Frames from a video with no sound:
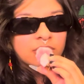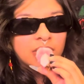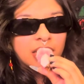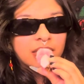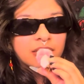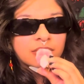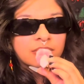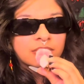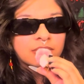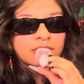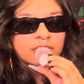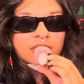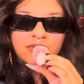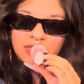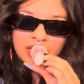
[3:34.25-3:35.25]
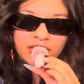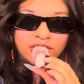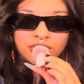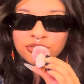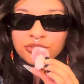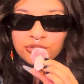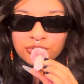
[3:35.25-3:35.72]
Like, if that
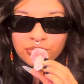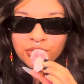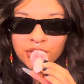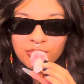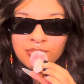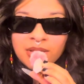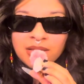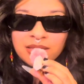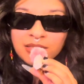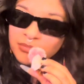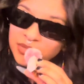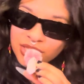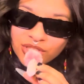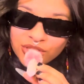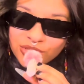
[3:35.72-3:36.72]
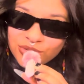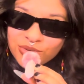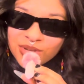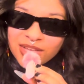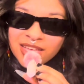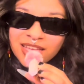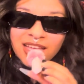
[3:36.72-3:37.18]
doesn't scream something to you,
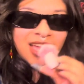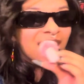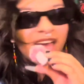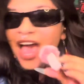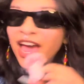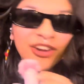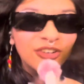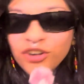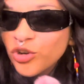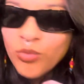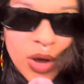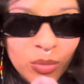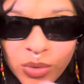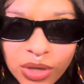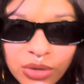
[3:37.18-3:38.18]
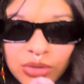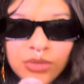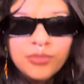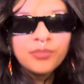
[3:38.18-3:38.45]
I don't know what will.